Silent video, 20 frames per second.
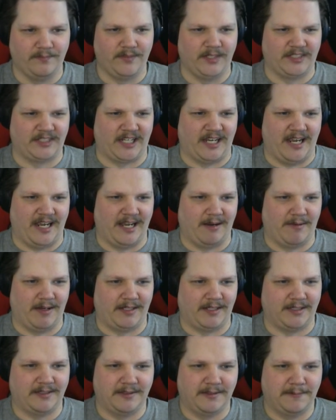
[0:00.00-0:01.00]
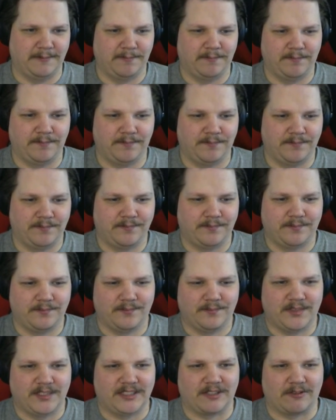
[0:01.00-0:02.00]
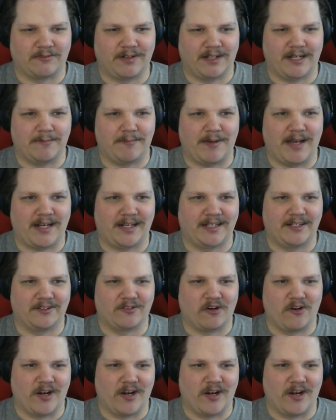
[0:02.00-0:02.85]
It's a helmet. It's a really badly drawn